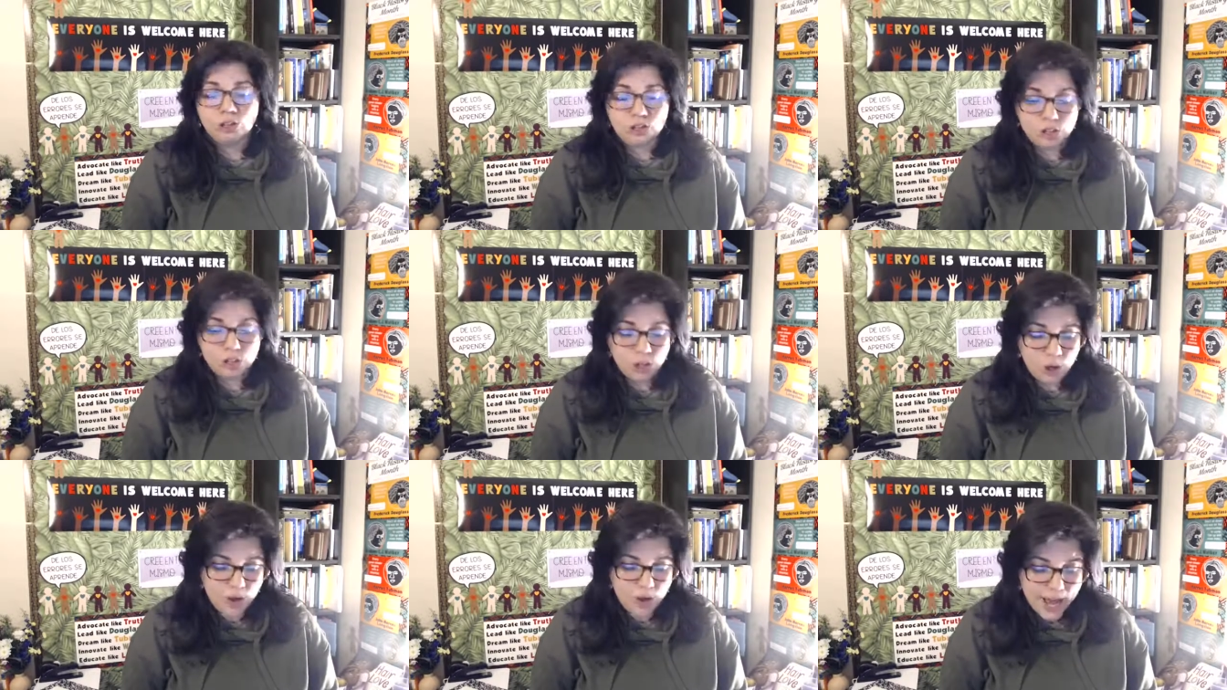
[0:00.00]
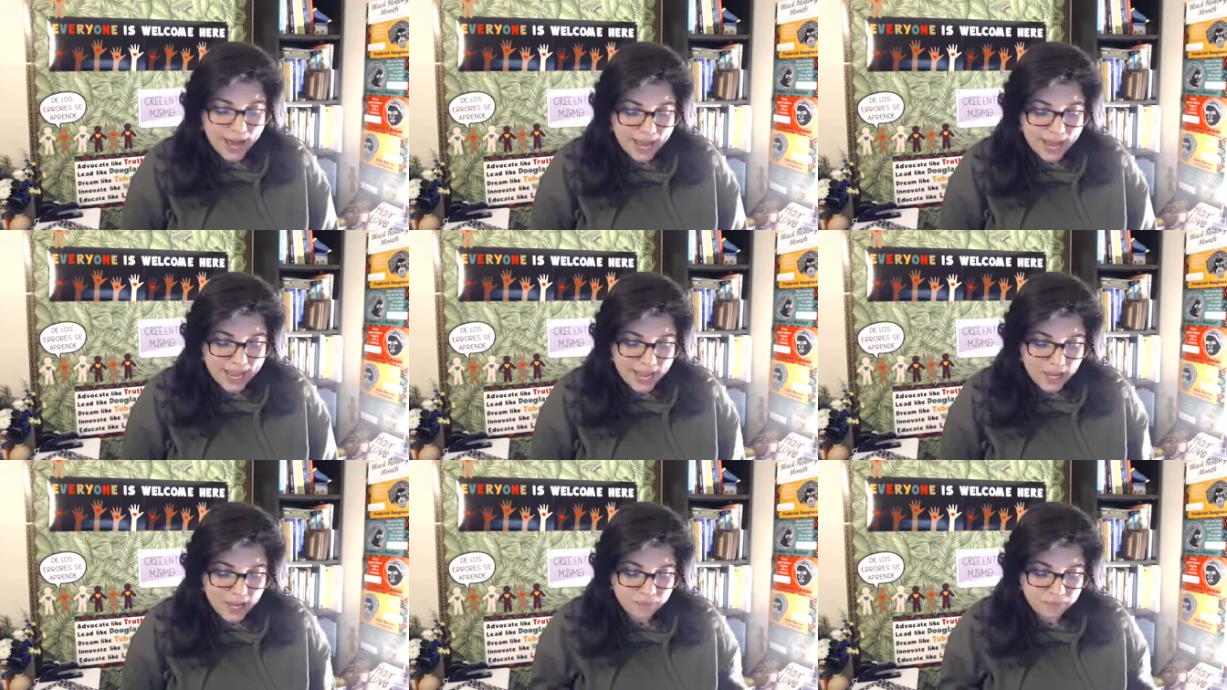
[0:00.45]
So
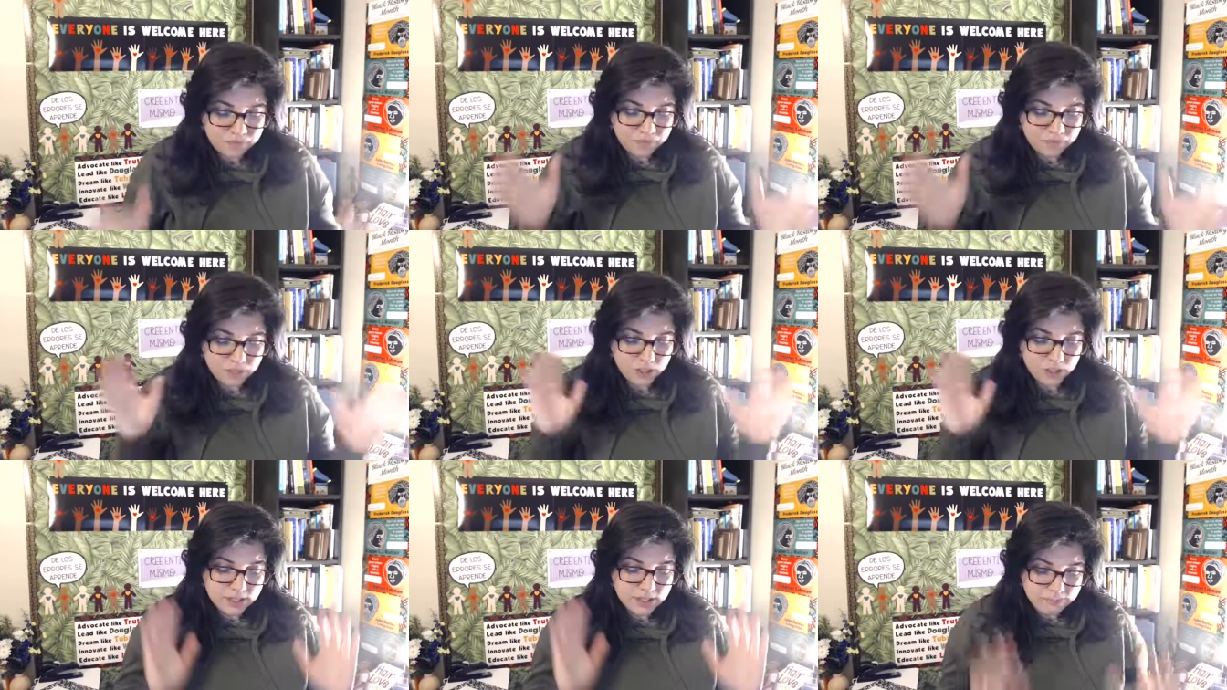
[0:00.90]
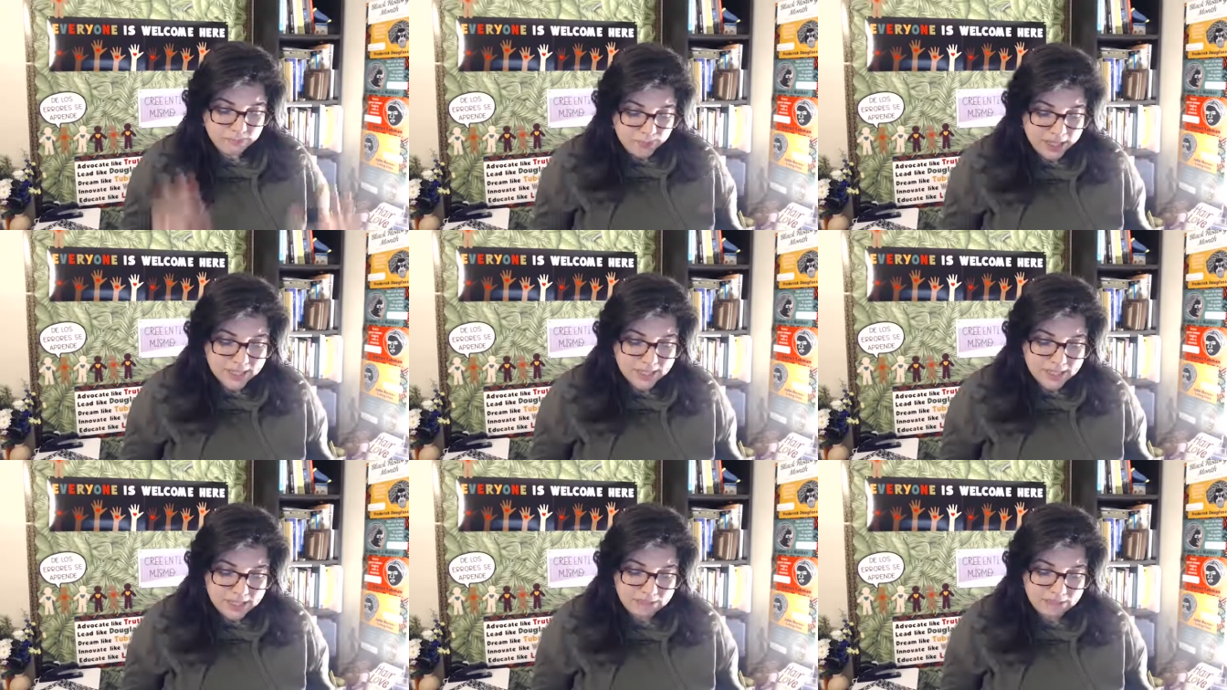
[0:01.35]
I
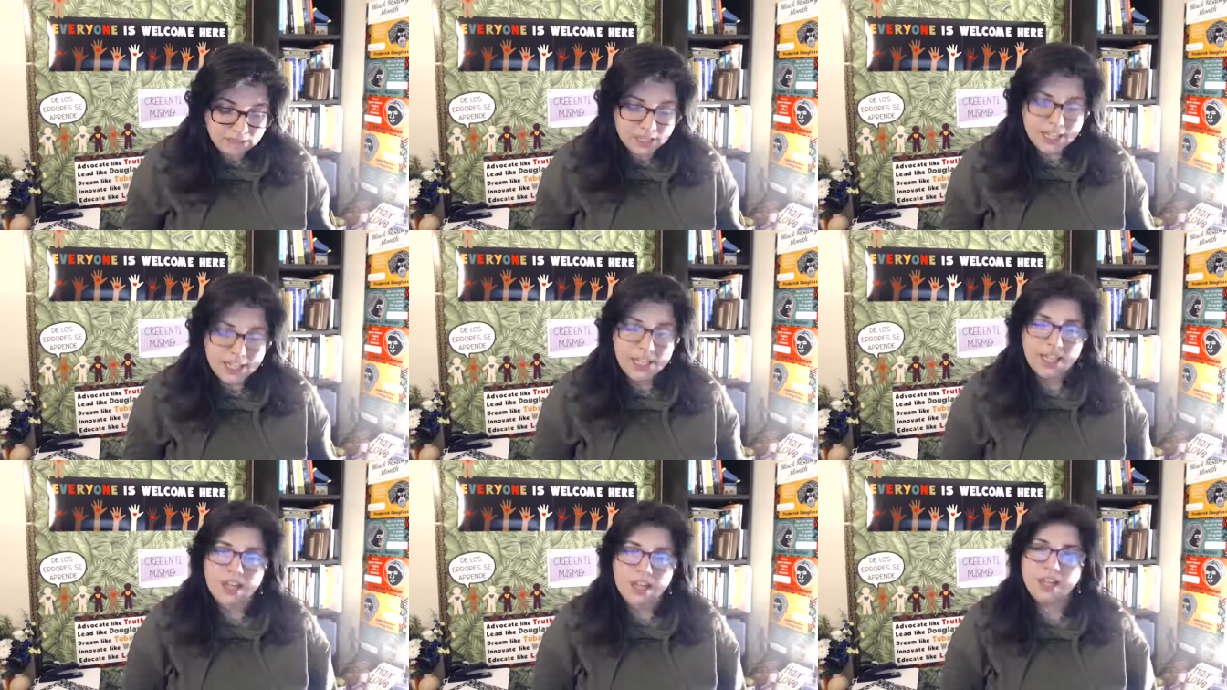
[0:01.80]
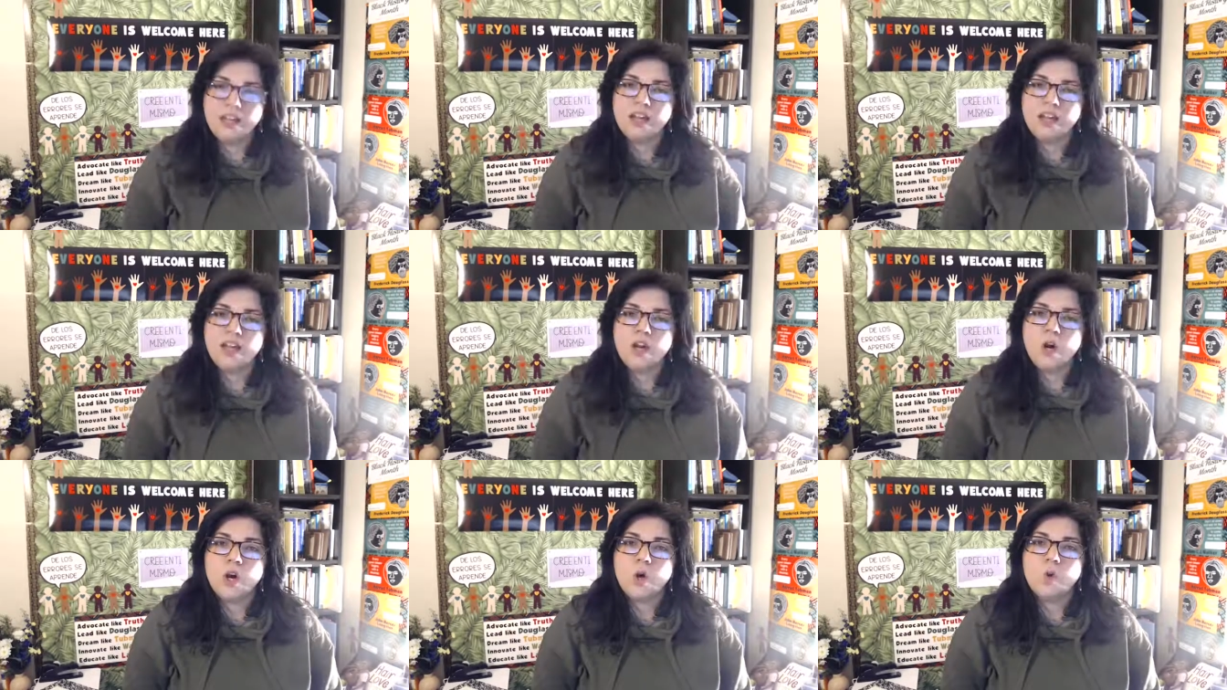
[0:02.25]
basically
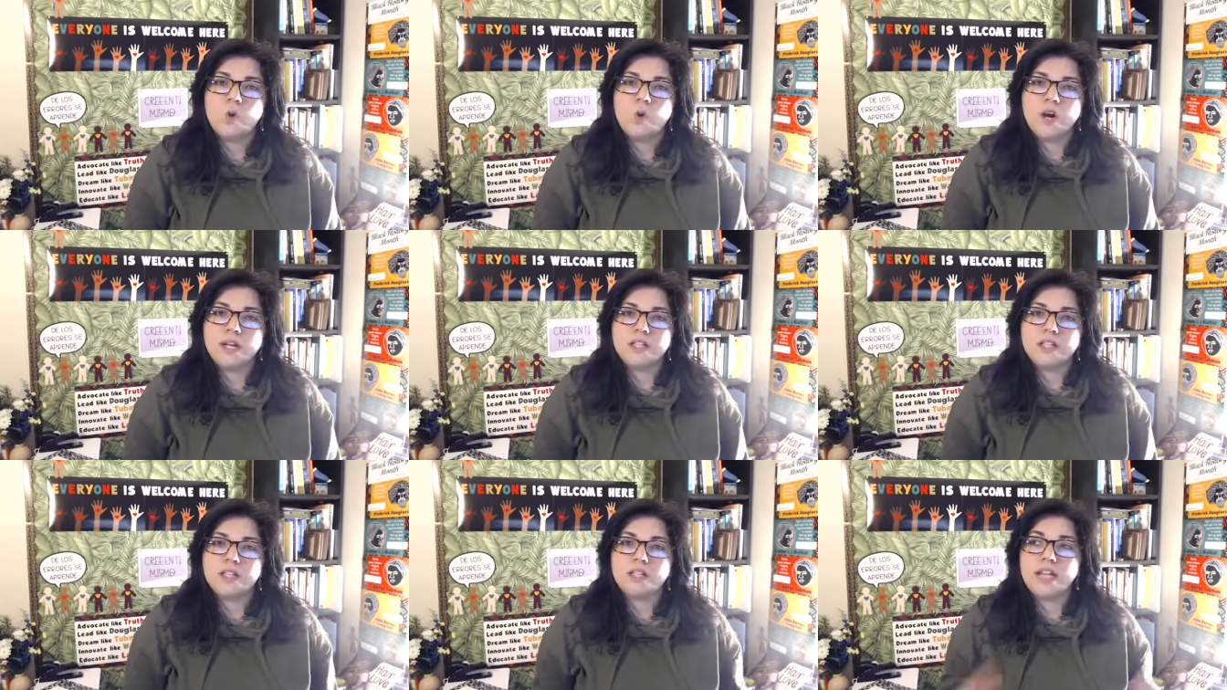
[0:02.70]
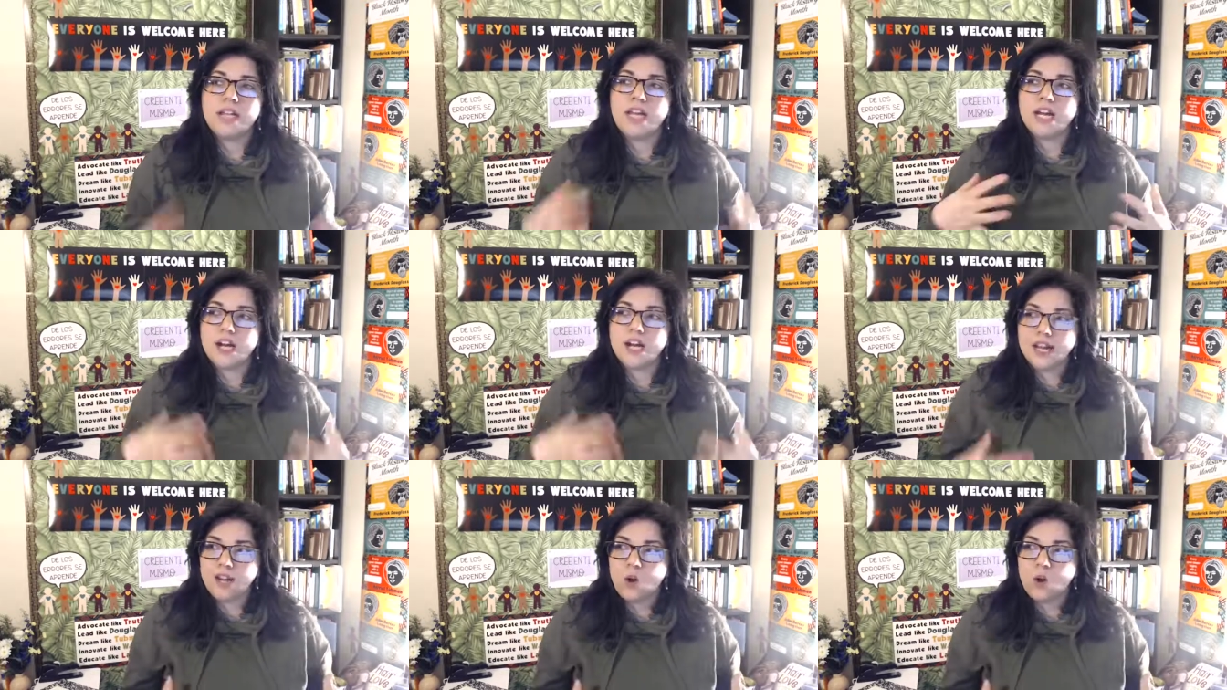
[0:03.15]
was
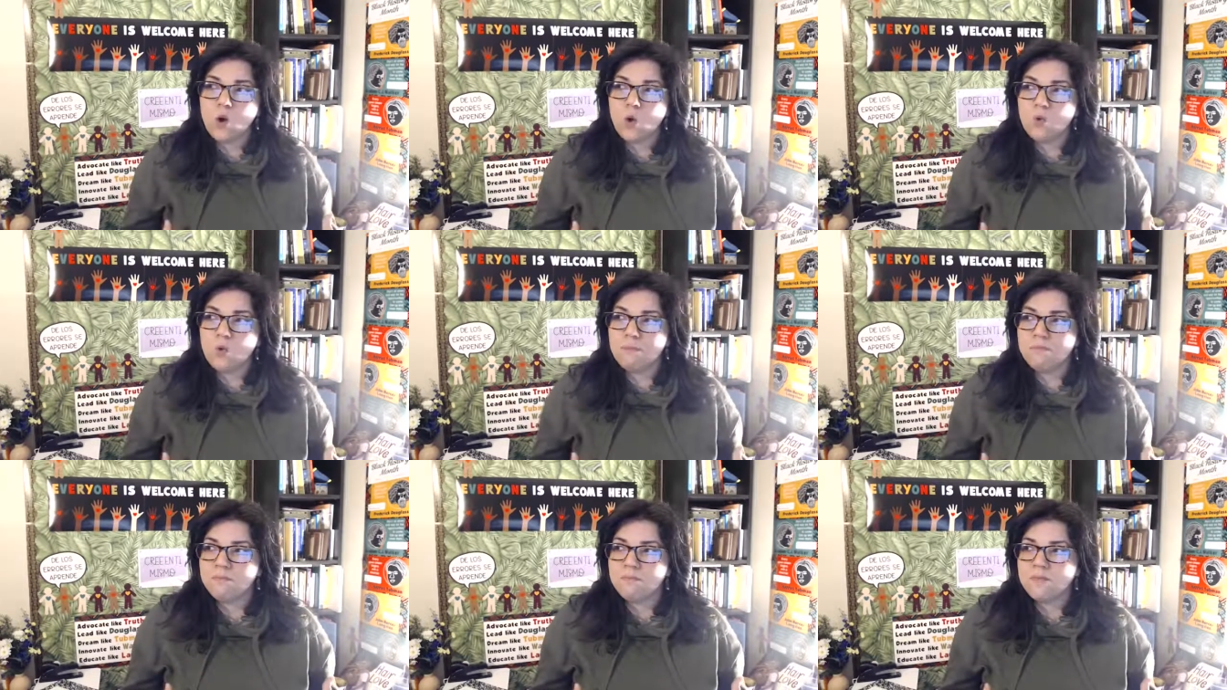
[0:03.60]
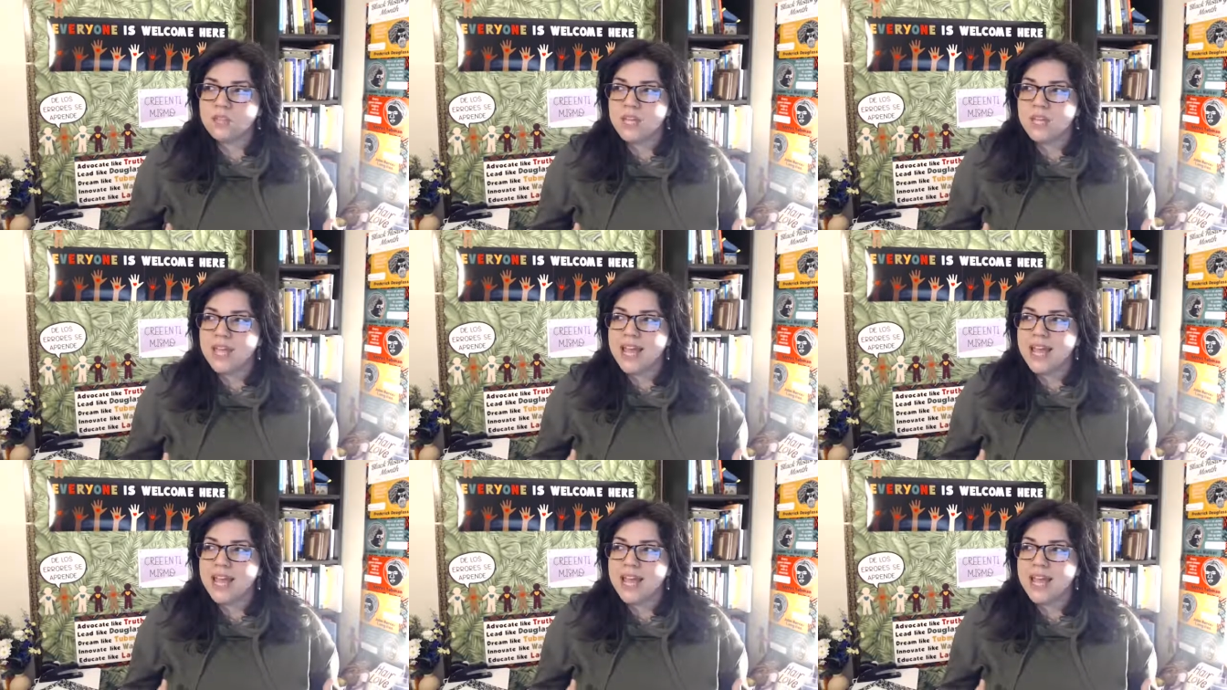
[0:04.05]
here at home,